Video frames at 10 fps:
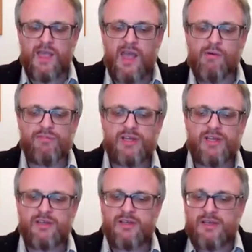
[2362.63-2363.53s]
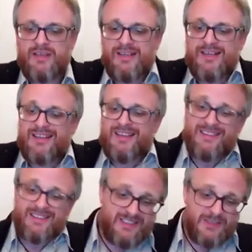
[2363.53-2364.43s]
However,
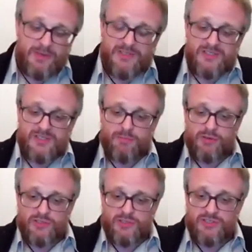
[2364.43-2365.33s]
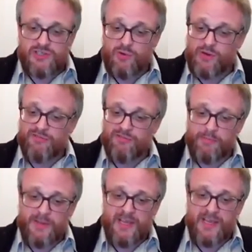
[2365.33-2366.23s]
distributions produced solely
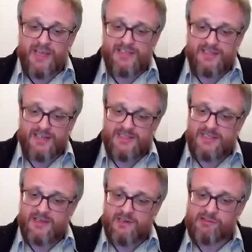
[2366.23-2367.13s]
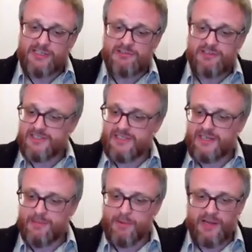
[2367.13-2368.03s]
from PAS data are intrinsically